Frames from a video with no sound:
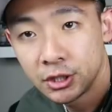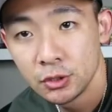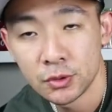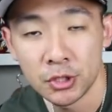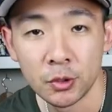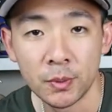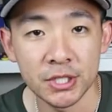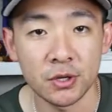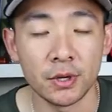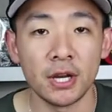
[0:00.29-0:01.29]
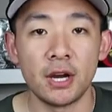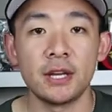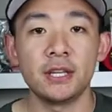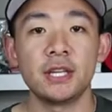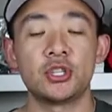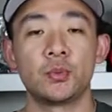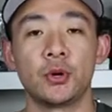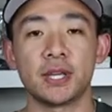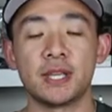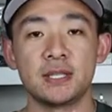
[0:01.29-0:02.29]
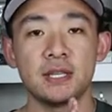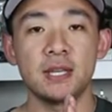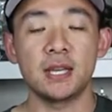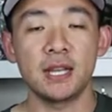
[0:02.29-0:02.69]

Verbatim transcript: YouTube, what is going on? It is your boy Keezy.